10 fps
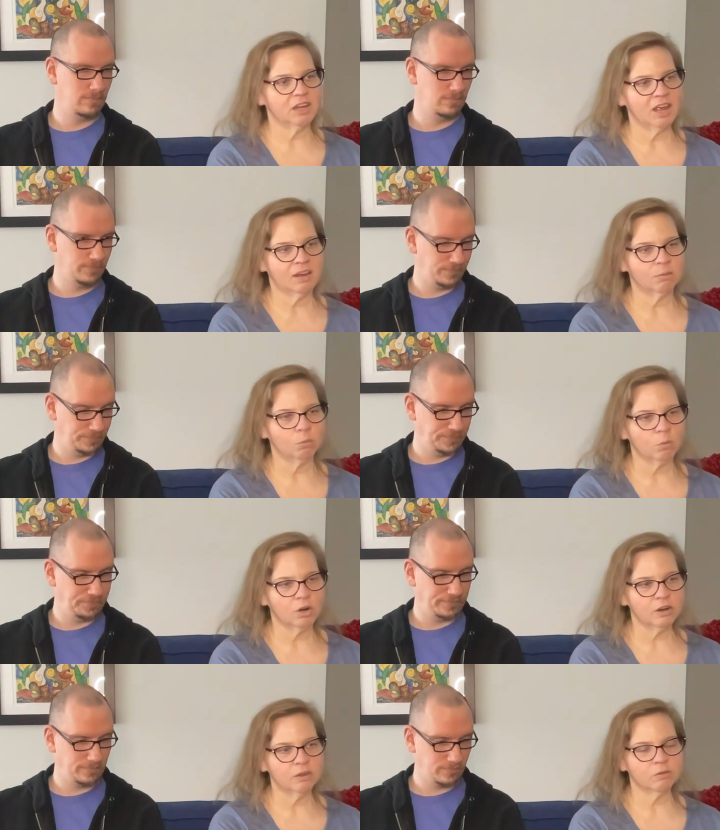Speaker 1: and
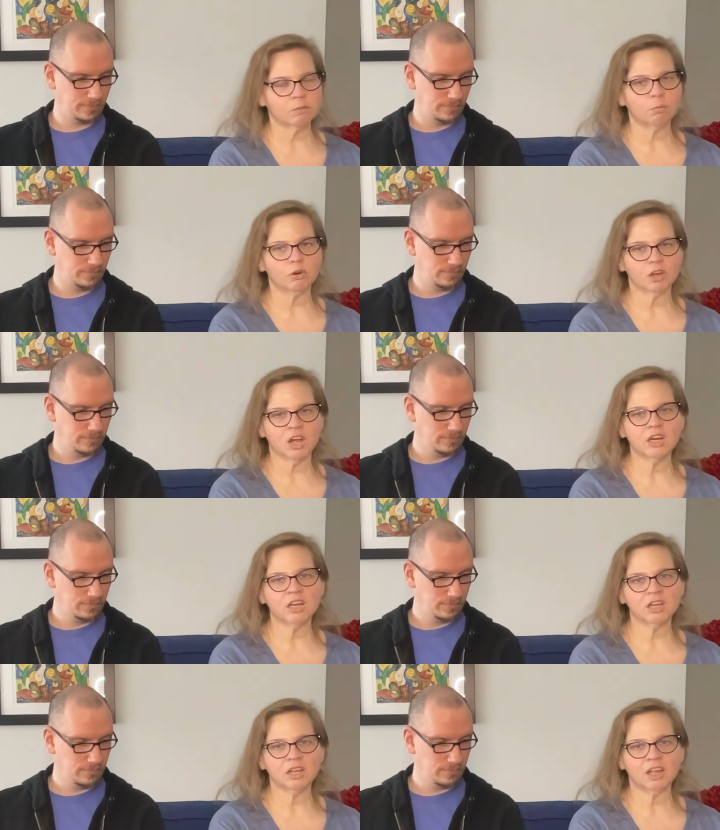Wario's more
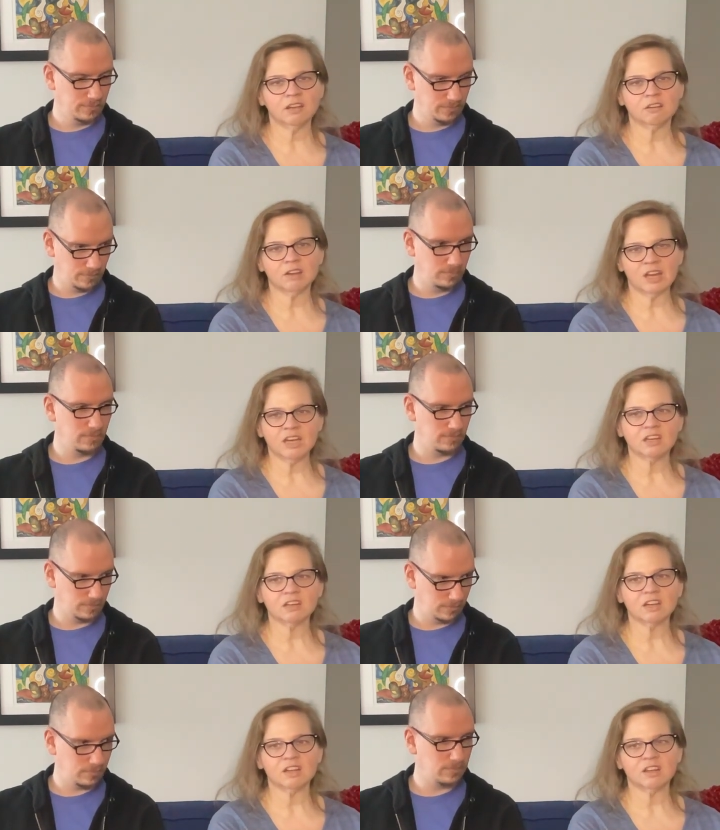cunning and hidden
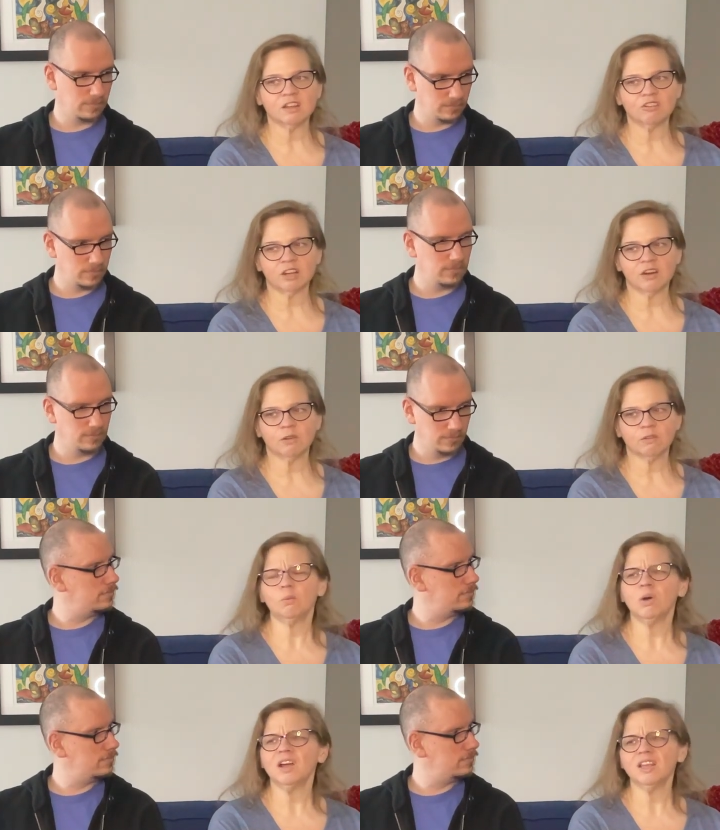and in the shadows.
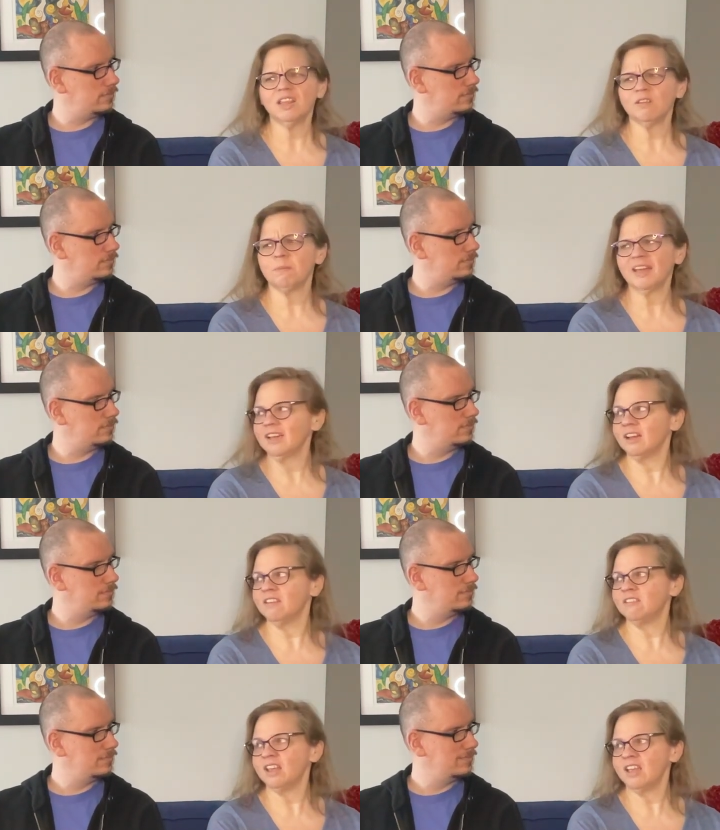Why these bad
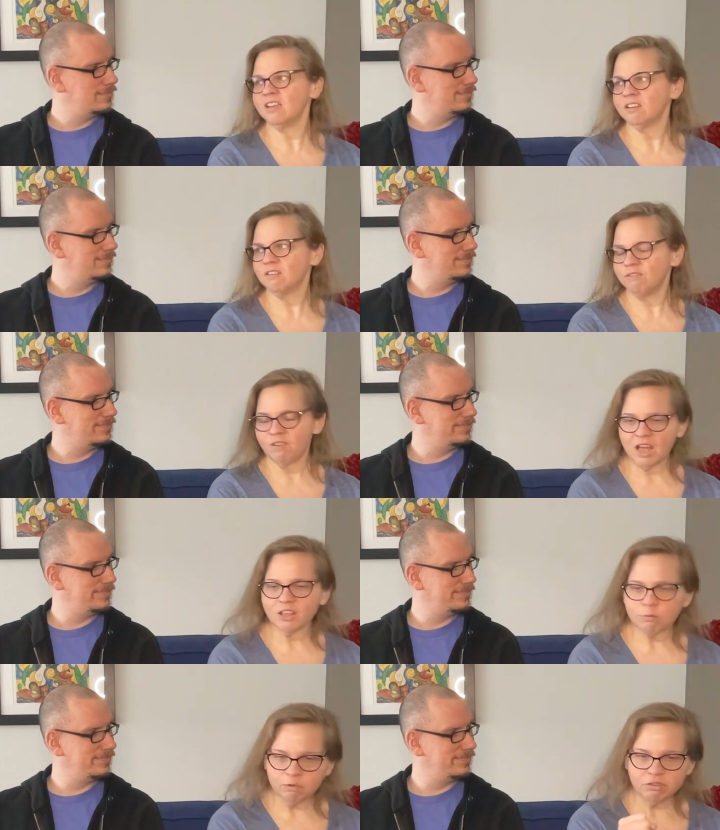guys take
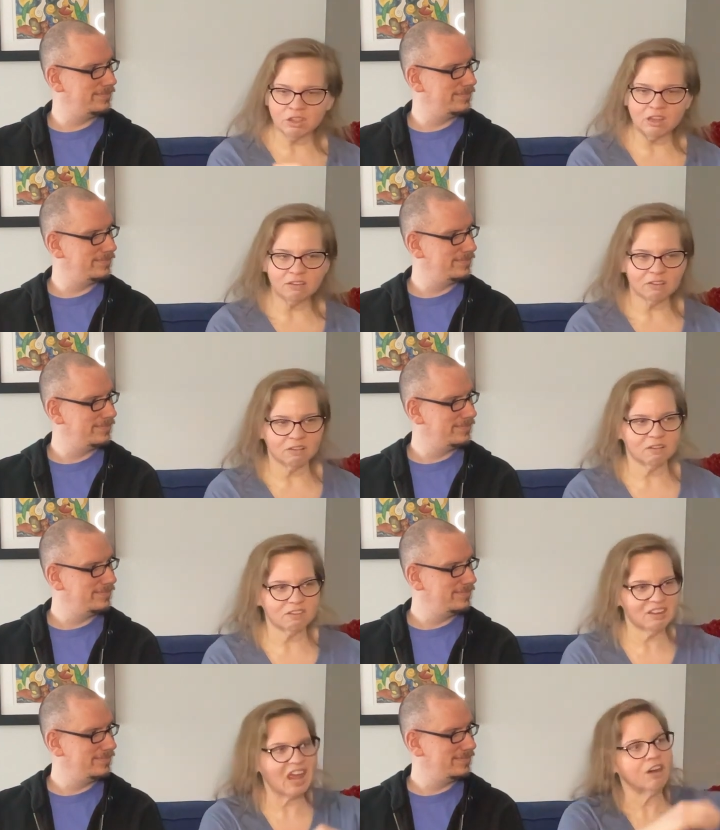valuable things and
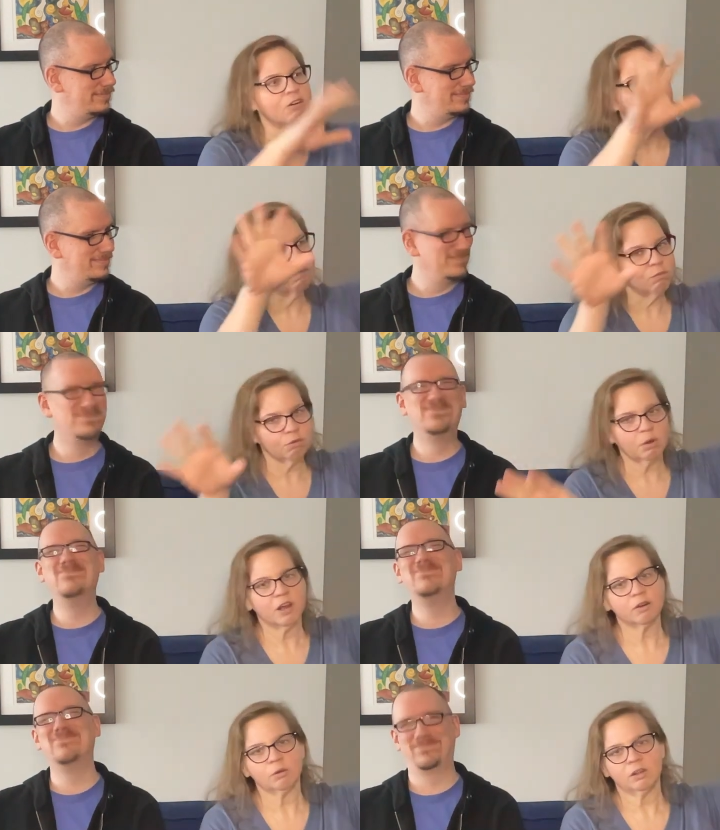scatter them
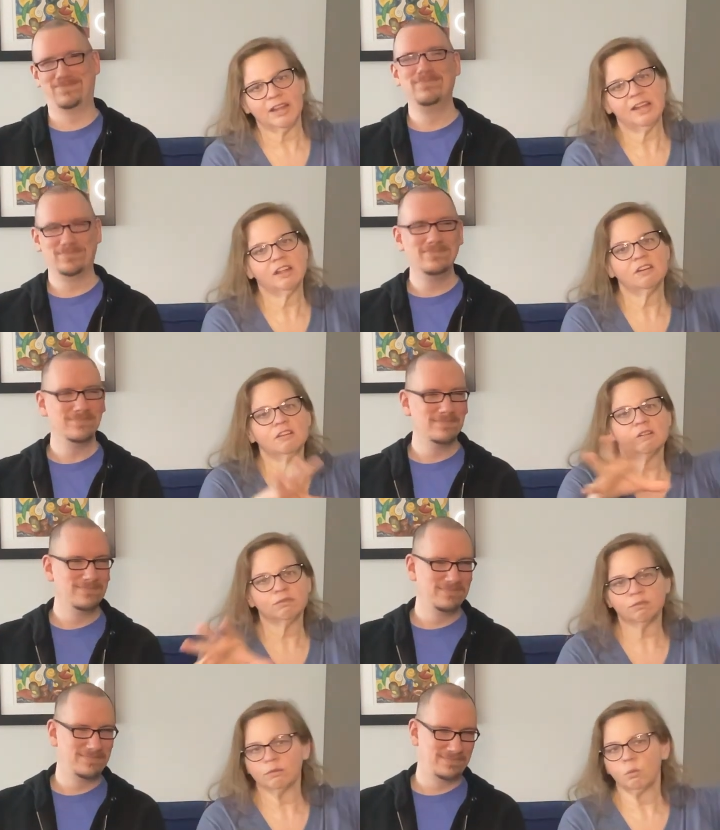throughout a land of
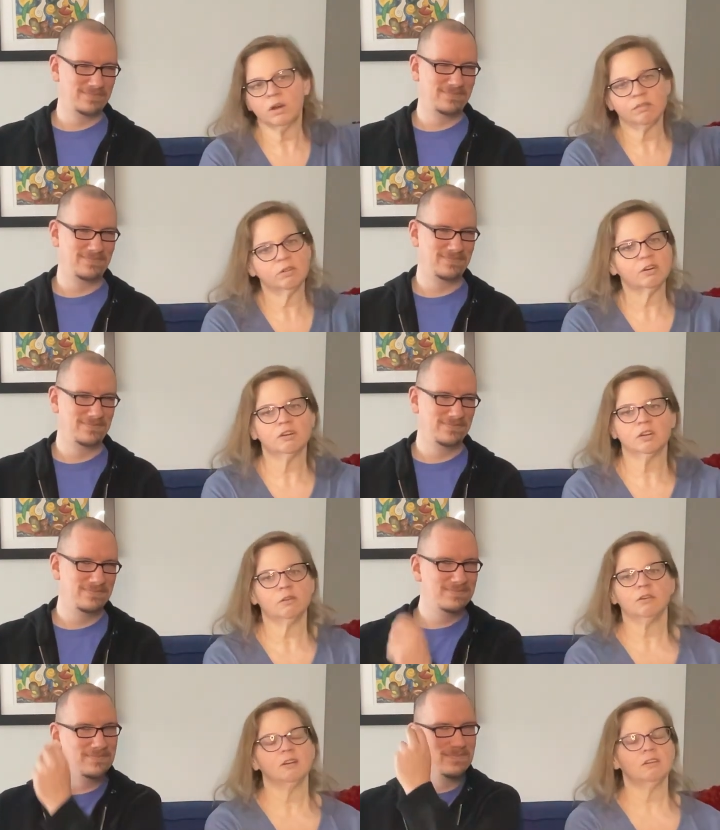whatever.
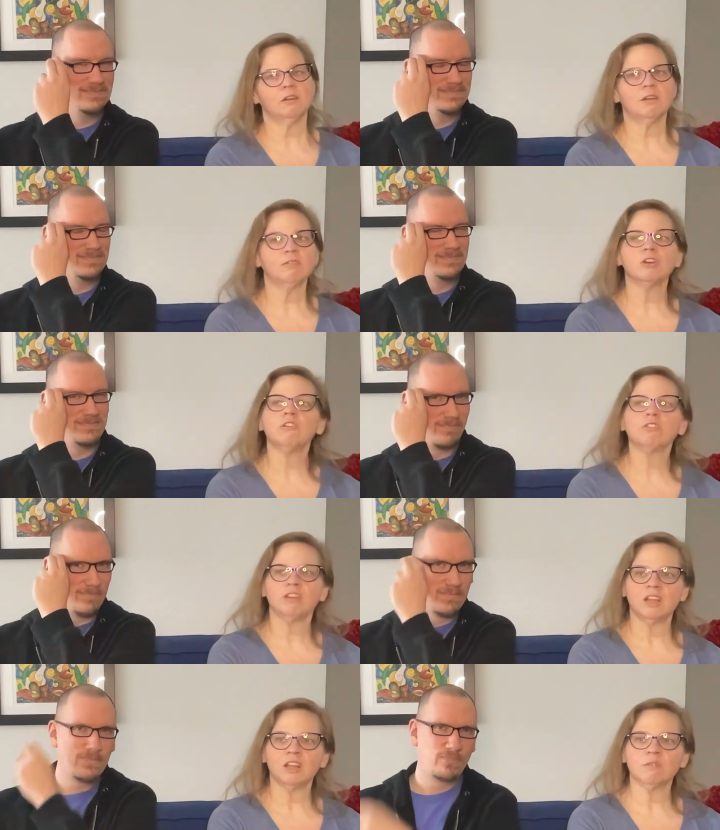You you never
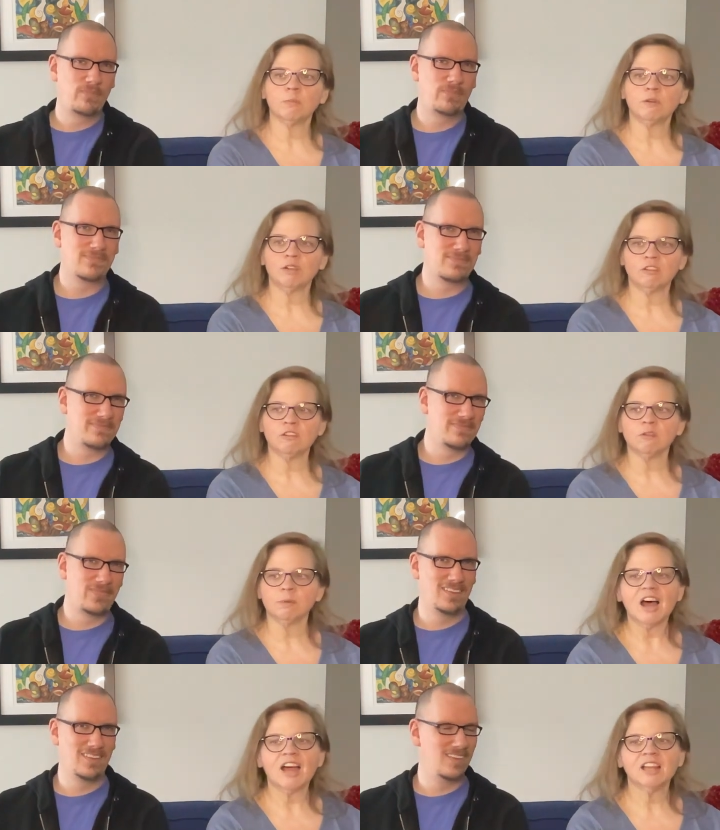understand these motivations,
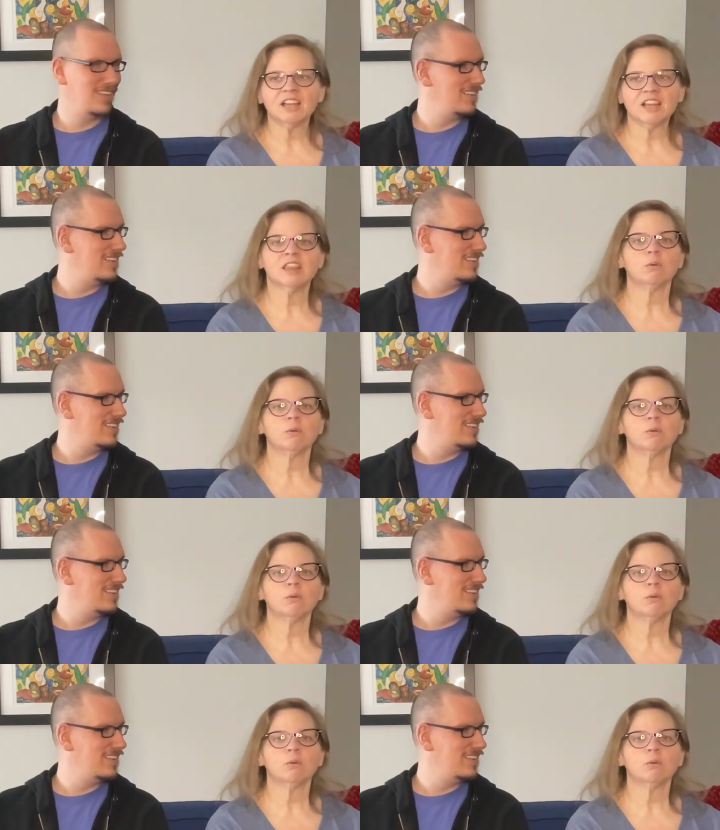but I like that